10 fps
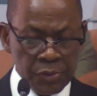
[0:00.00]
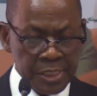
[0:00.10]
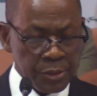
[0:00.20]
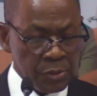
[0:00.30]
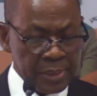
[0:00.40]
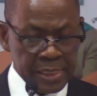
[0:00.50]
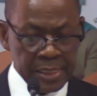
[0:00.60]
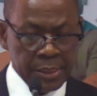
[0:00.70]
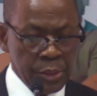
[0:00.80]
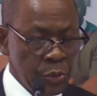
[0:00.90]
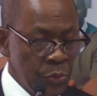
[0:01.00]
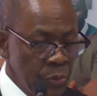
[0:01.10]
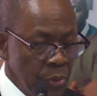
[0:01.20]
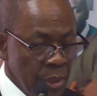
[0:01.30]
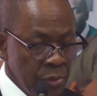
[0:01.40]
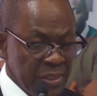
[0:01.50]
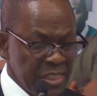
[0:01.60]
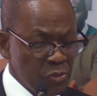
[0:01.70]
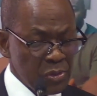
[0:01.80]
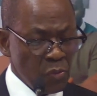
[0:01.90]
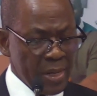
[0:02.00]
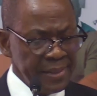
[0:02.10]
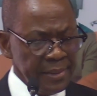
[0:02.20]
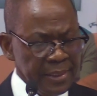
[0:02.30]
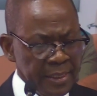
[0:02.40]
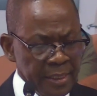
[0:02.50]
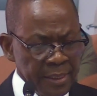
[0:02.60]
2021.